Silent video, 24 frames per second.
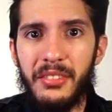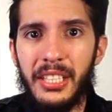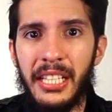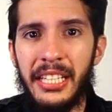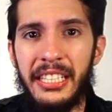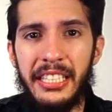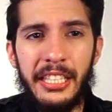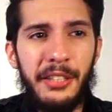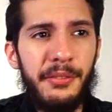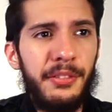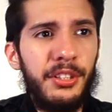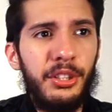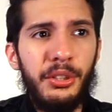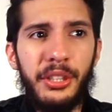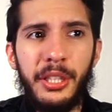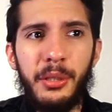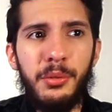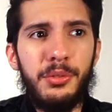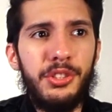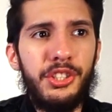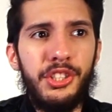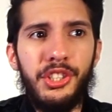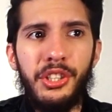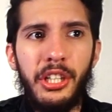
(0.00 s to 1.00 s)
And even though
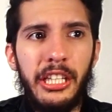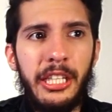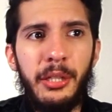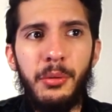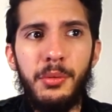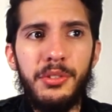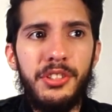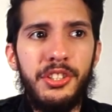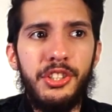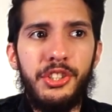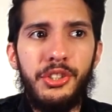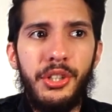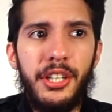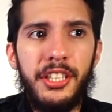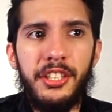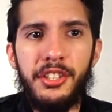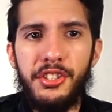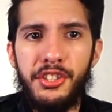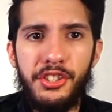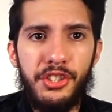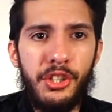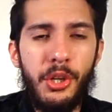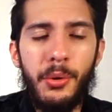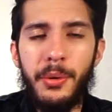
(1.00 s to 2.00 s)
he wasn't trying to
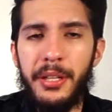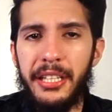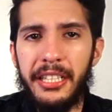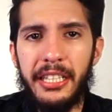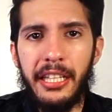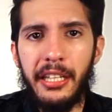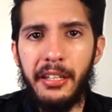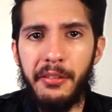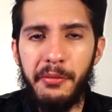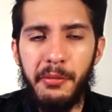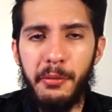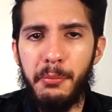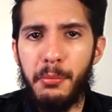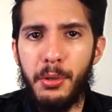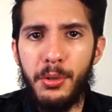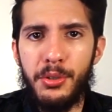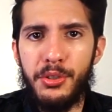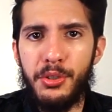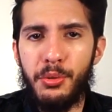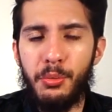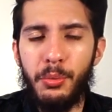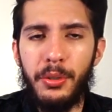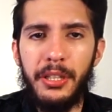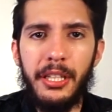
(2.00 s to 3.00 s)
show any kind of
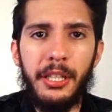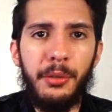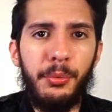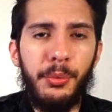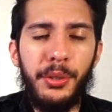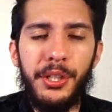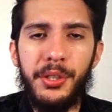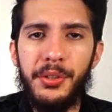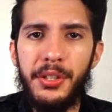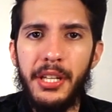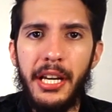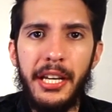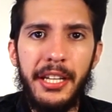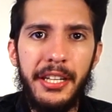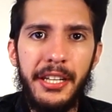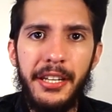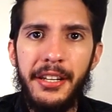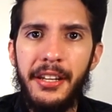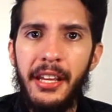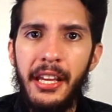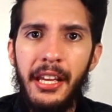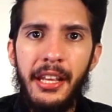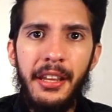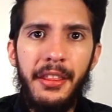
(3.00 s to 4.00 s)
emotion when they
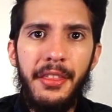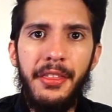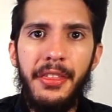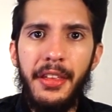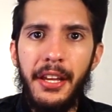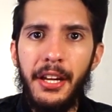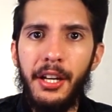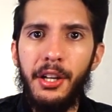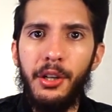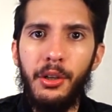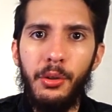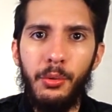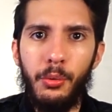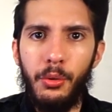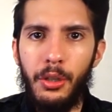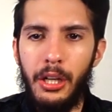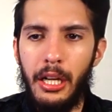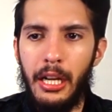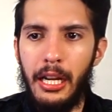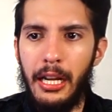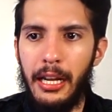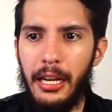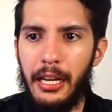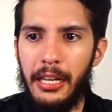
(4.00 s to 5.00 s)
reunited there
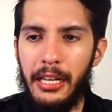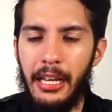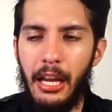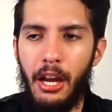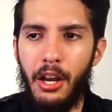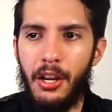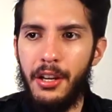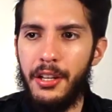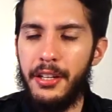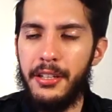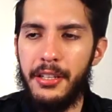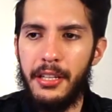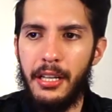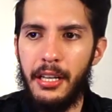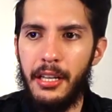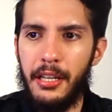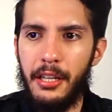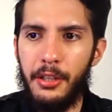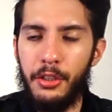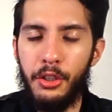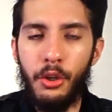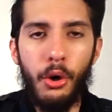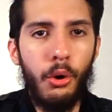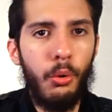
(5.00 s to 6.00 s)

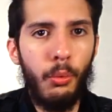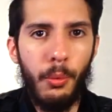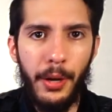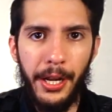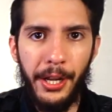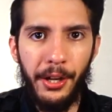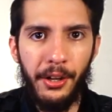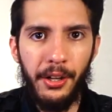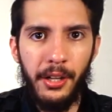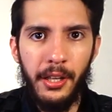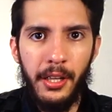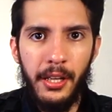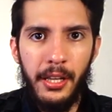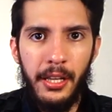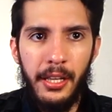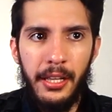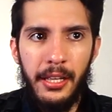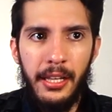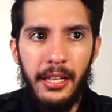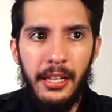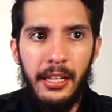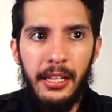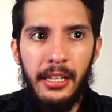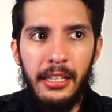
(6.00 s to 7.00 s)
nowhere,
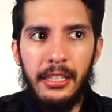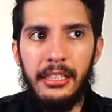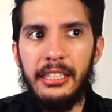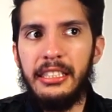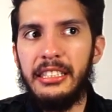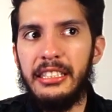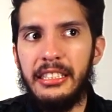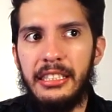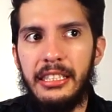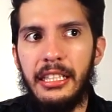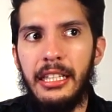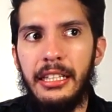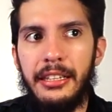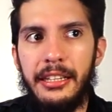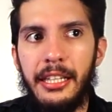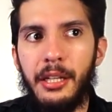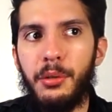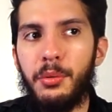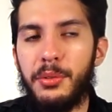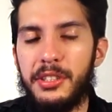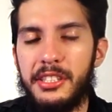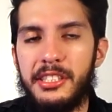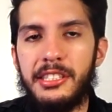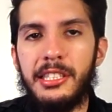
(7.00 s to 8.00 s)
there
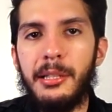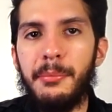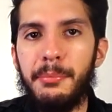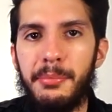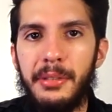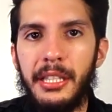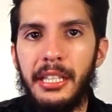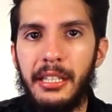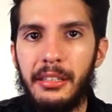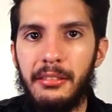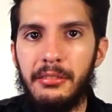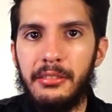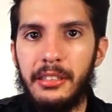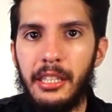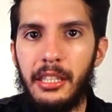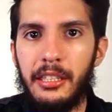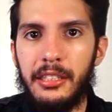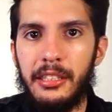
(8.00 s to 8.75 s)
was something